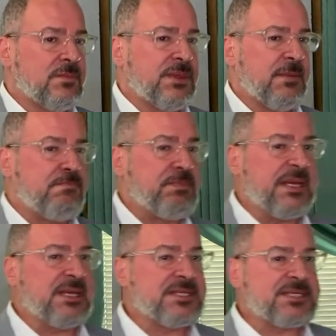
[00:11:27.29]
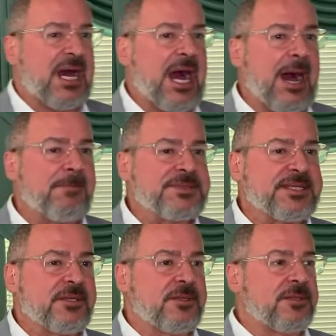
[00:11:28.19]
The biggest
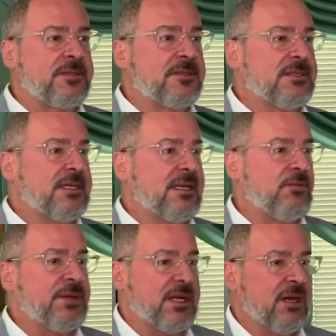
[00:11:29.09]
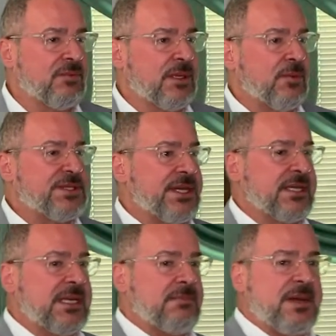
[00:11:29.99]
obstacle in recovery, which I
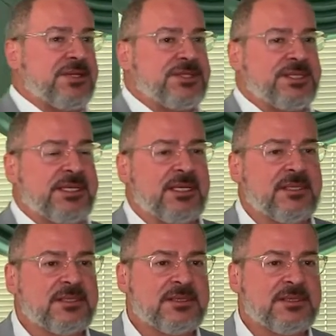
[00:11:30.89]
keep mentioning,